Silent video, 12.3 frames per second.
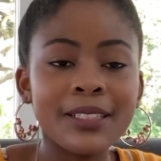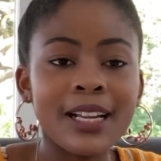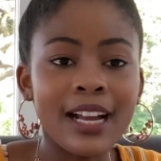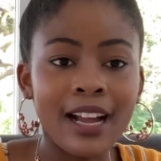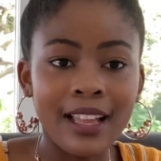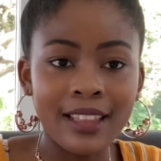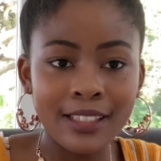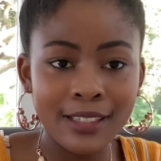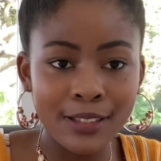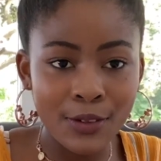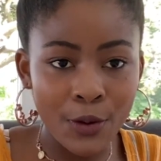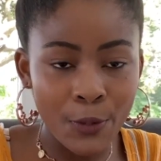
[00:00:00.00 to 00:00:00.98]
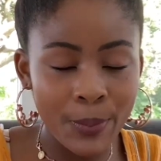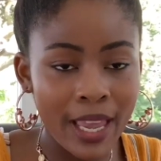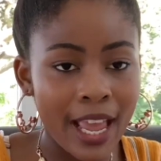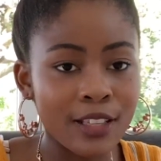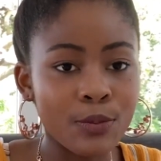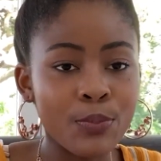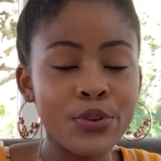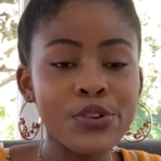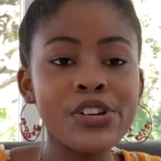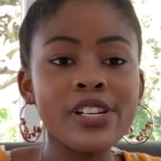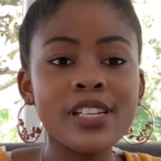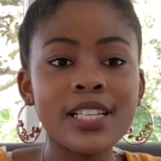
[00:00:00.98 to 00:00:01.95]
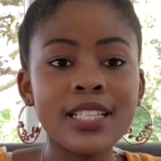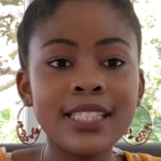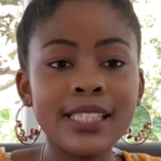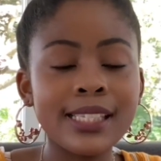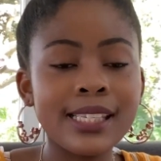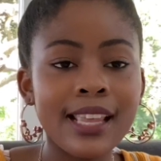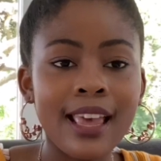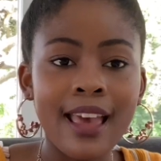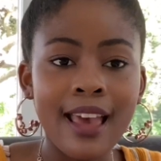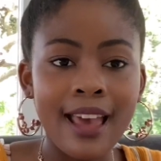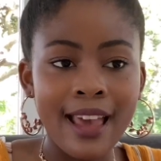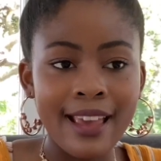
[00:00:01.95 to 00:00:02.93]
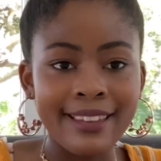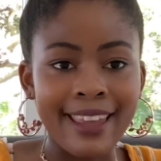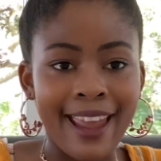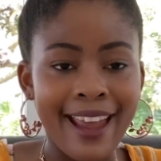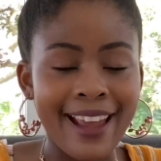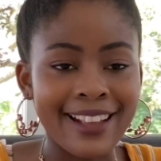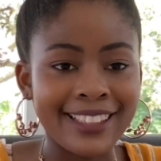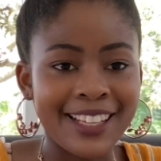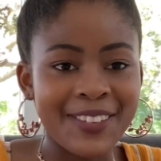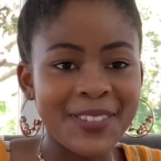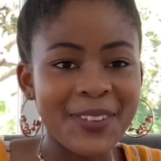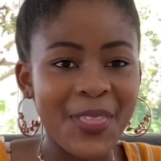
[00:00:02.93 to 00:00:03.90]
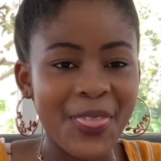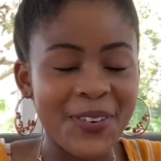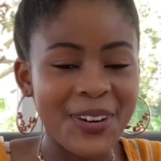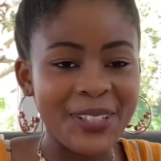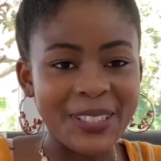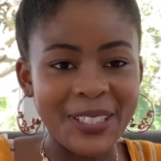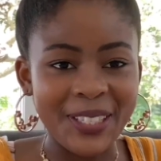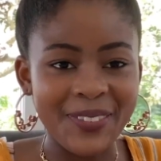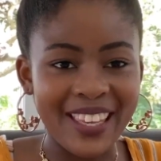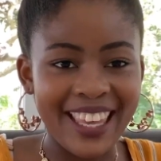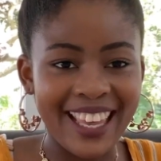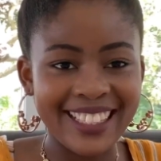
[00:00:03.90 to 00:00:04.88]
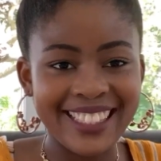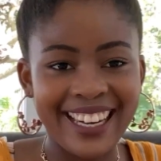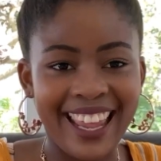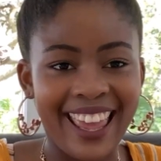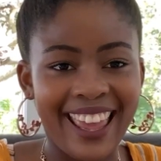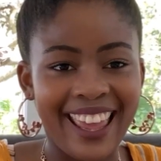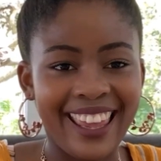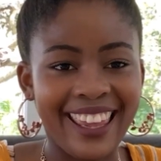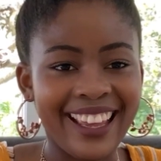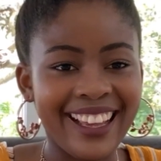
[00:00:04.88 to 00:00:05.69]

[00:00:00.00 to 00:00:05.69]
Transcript: Others know me as Prudence. Yes, I'm so thrilled to be here today.